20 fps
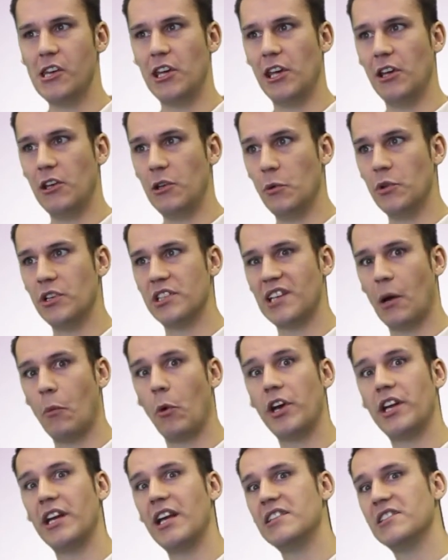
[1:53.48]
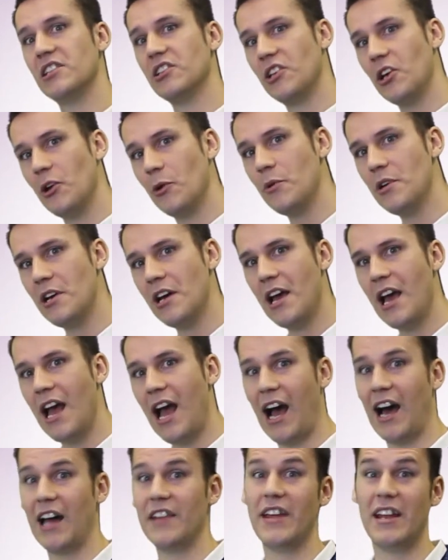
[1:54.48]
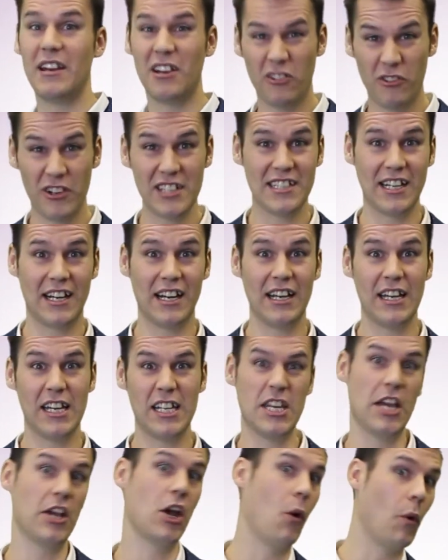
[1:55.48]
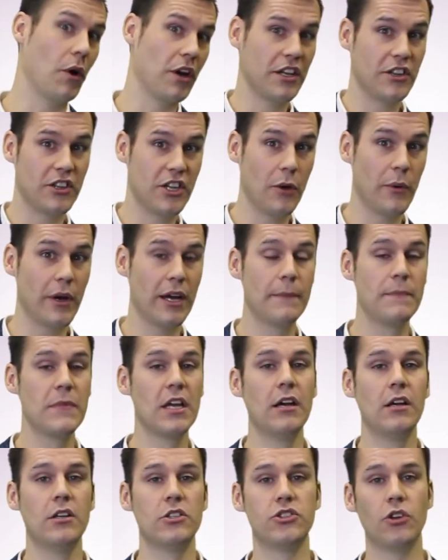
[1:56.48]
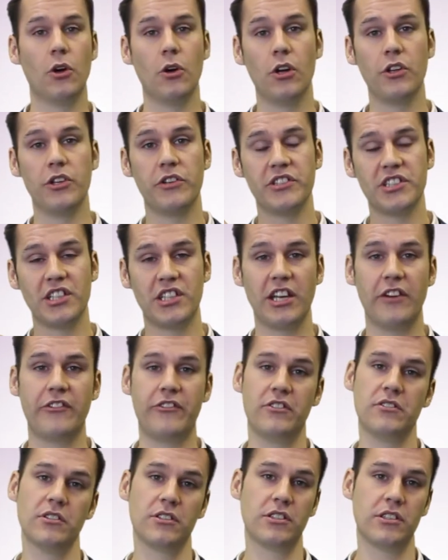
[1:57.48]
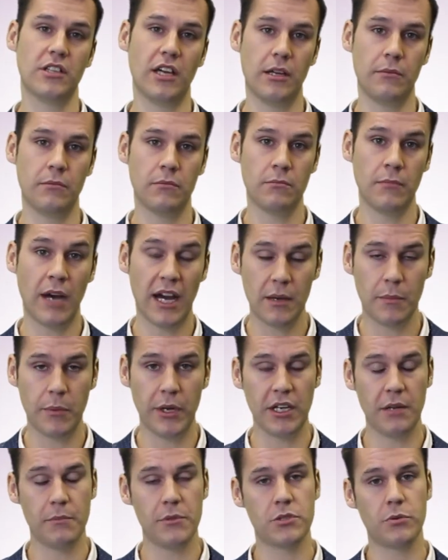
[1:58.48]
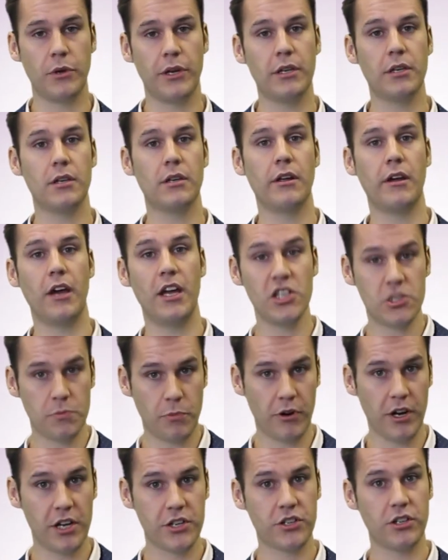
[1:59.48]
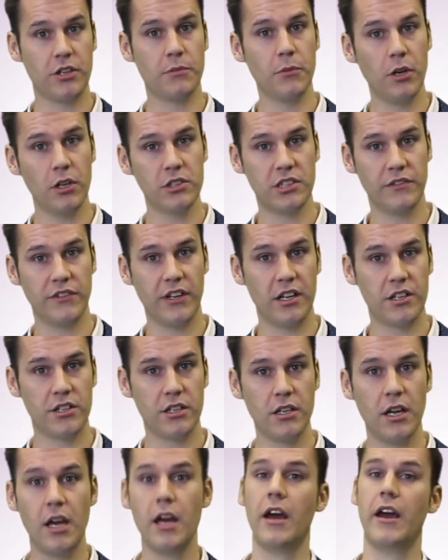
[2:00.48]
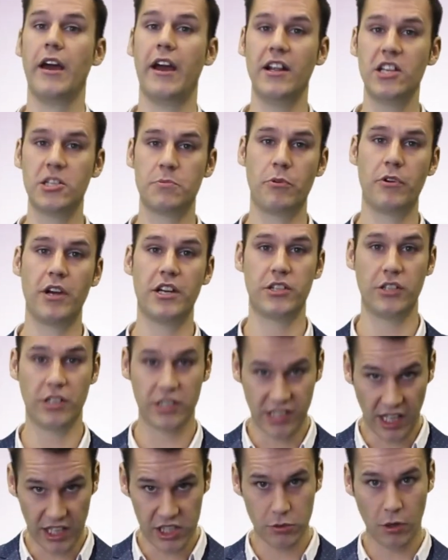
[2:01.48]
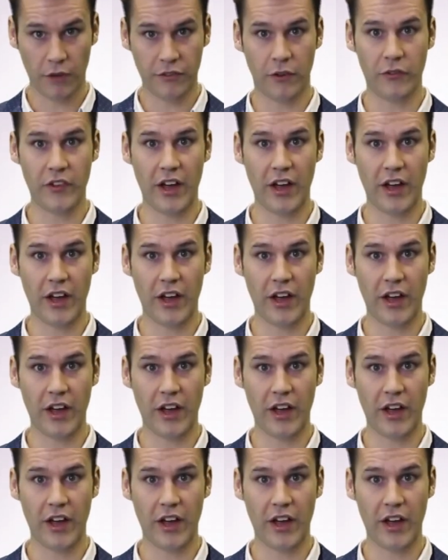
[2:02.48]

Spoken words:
you understand what you need to do, and then critically you go on and do it. So there is a difference, in my opinion, between inspiration and motivation. Inspiration sets you off